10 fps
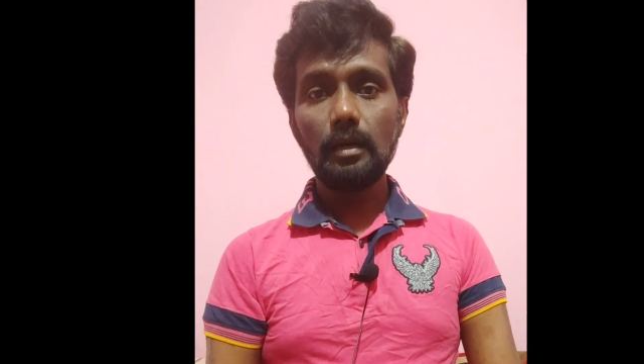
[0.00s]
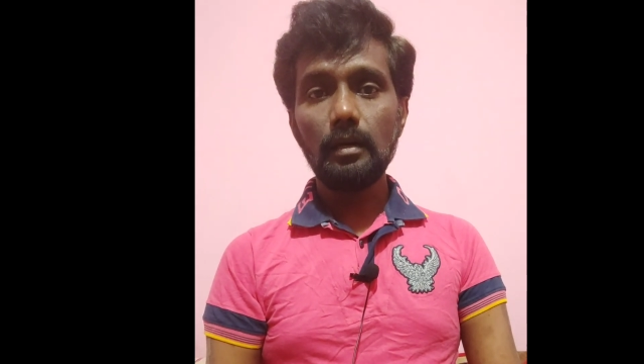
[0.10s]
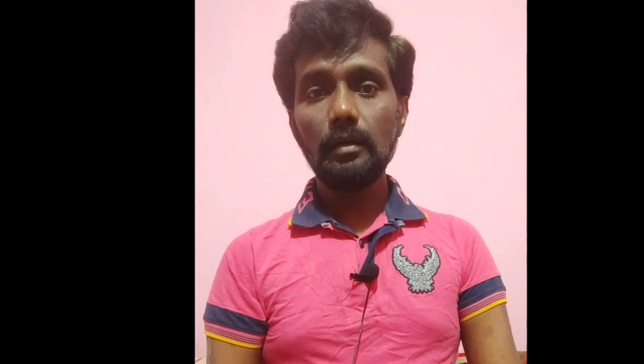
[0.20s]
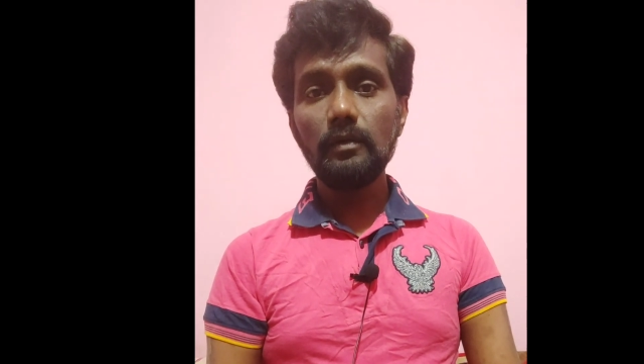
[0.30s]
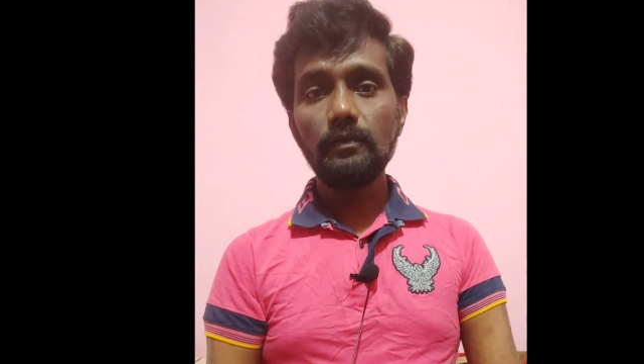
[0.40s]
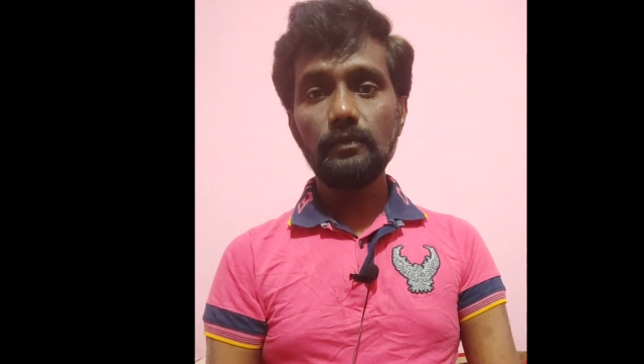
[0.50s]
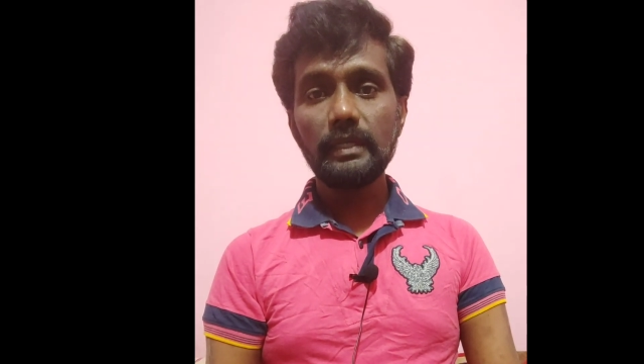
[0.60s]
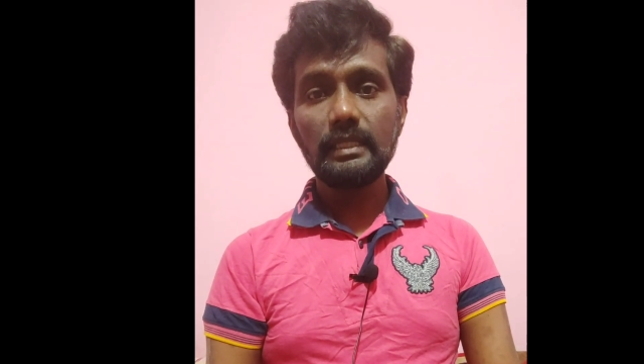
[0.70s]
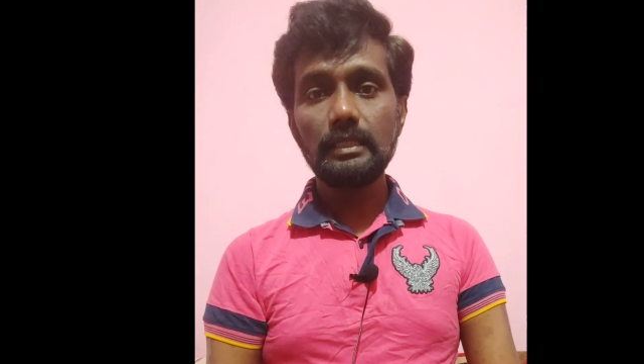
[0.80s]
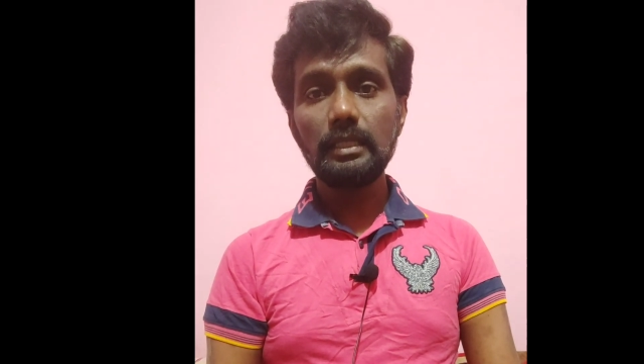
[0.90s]
of
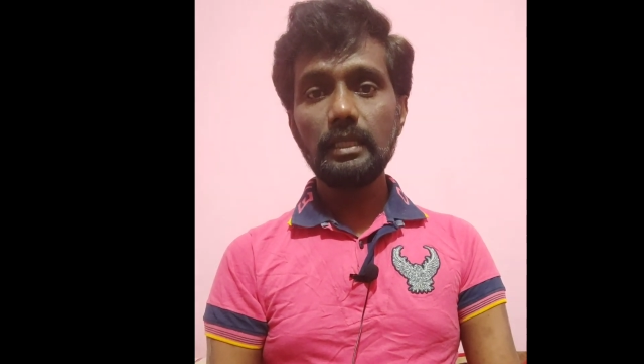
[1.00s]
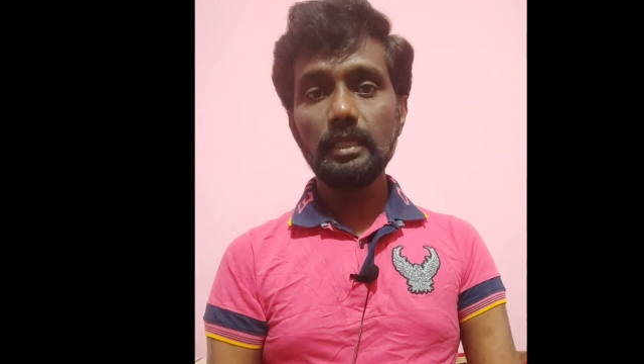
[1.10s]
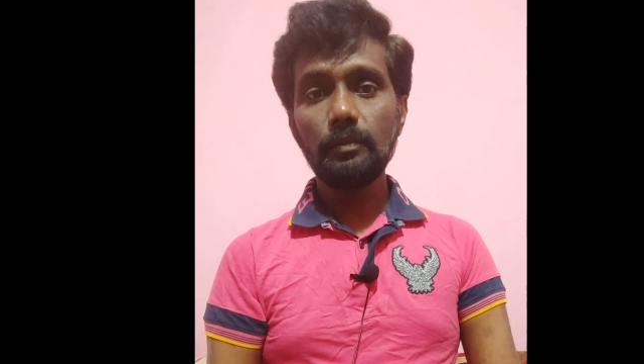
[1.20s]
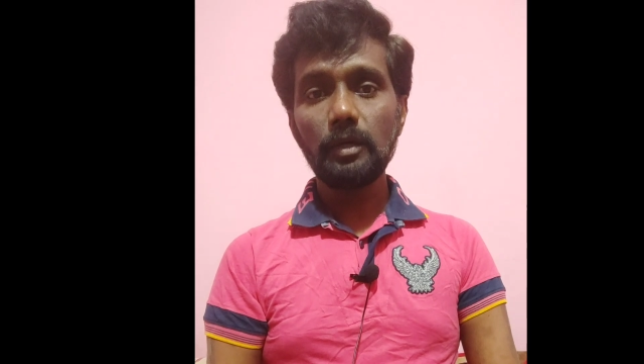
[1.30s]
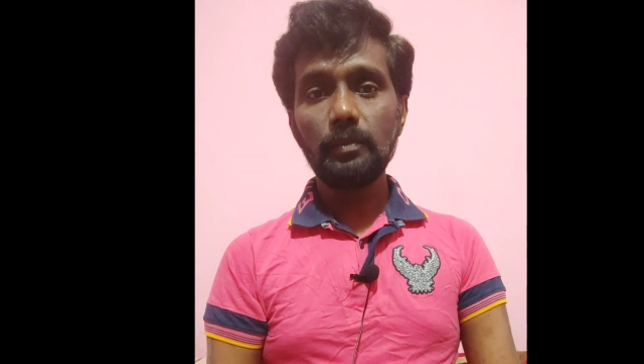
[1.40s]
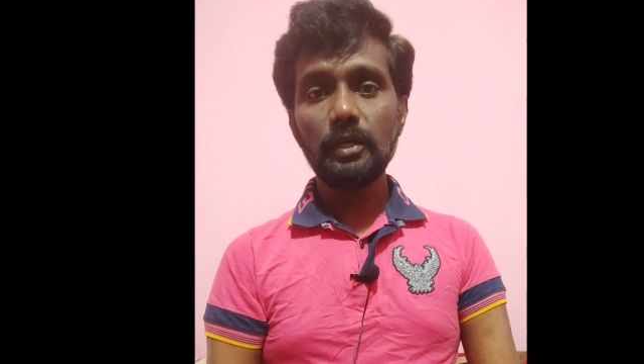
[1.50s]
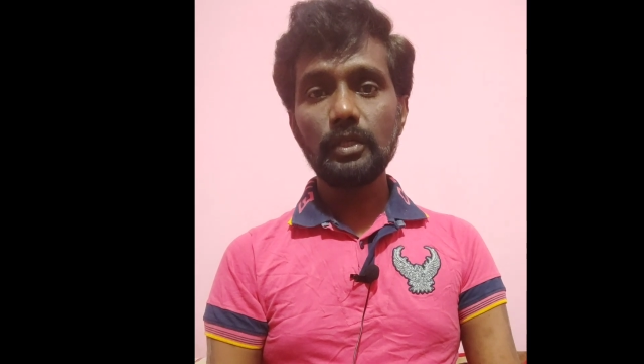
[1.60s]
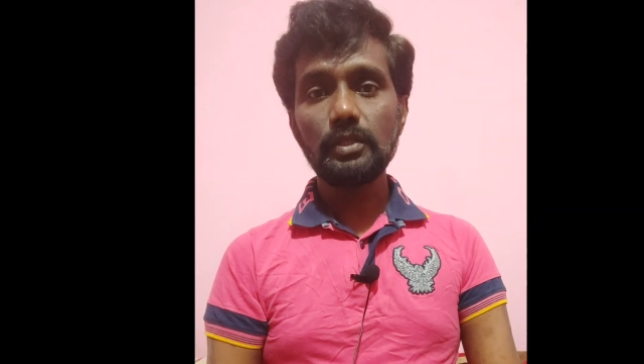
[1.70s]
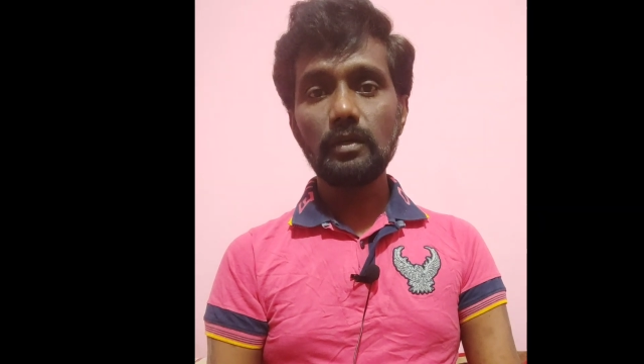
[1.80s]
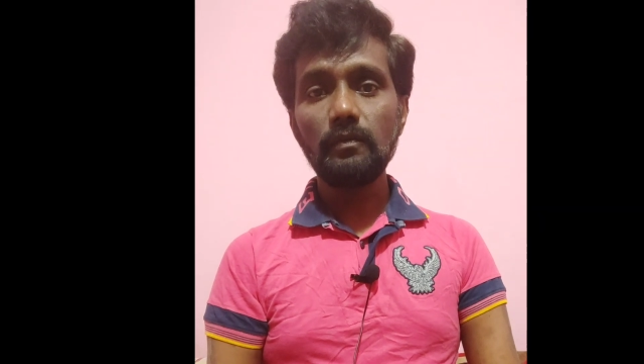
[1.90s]
rectilinear
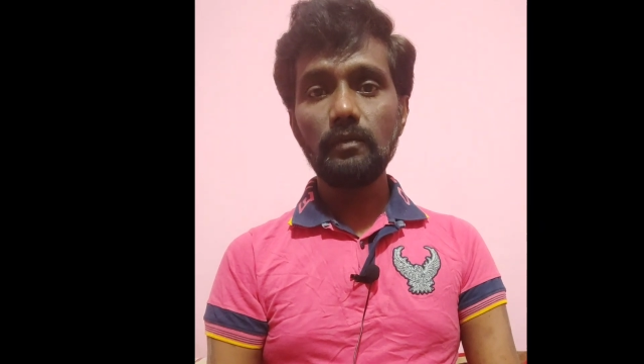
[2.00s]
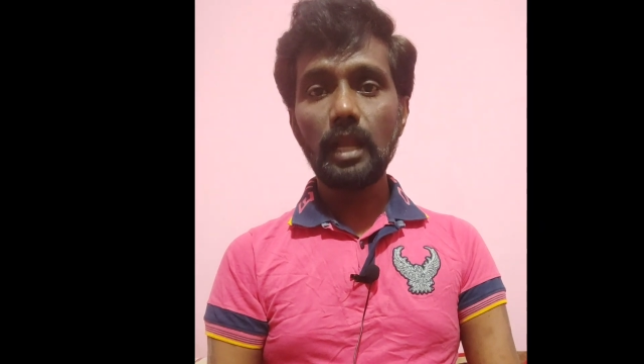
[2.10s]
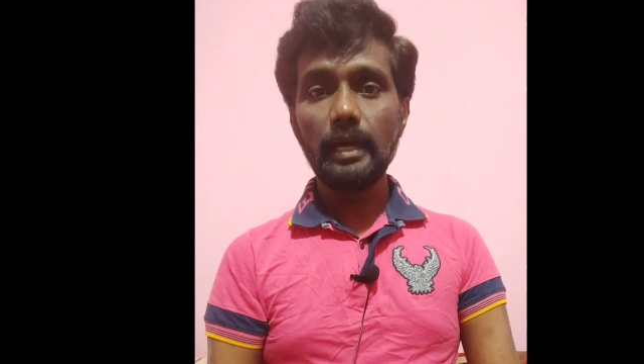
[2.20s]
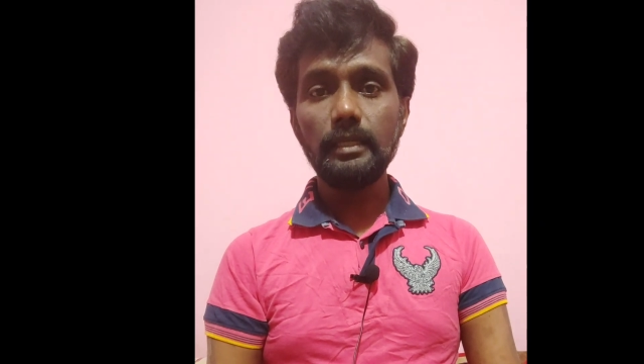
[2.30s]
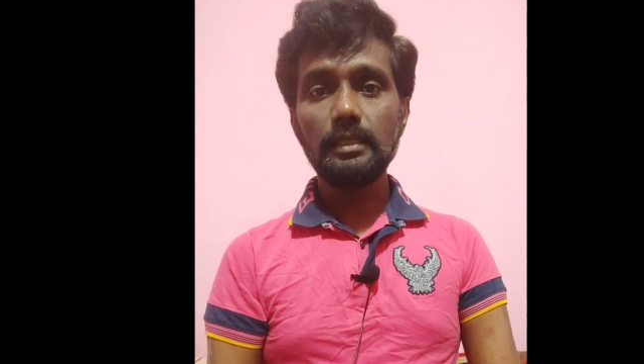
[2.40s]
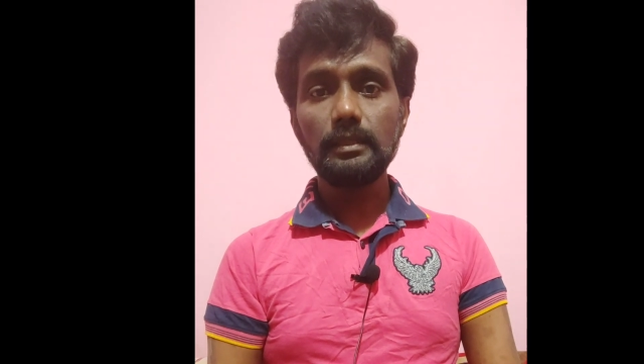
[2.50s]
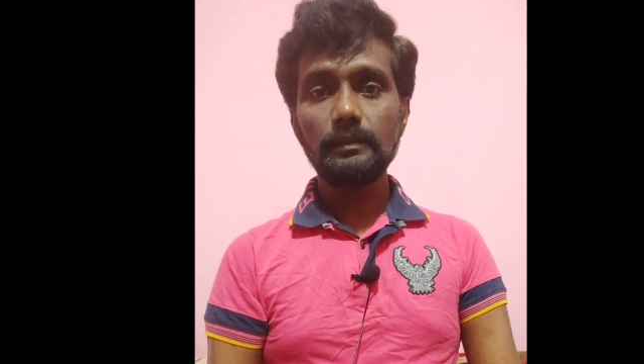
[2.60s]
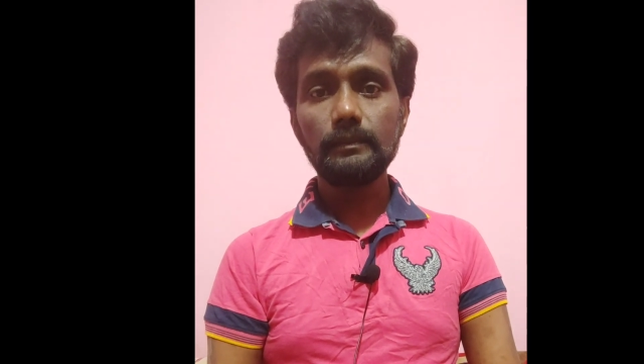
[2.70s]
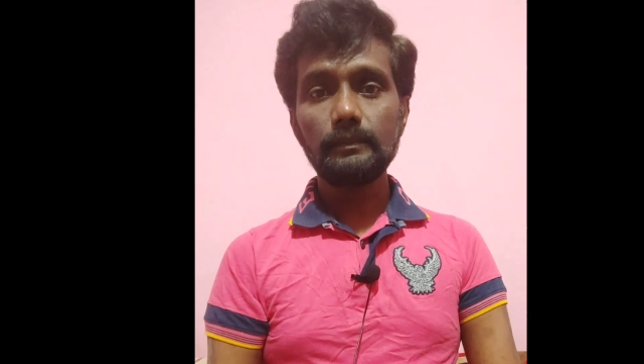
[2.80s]
propagation of light.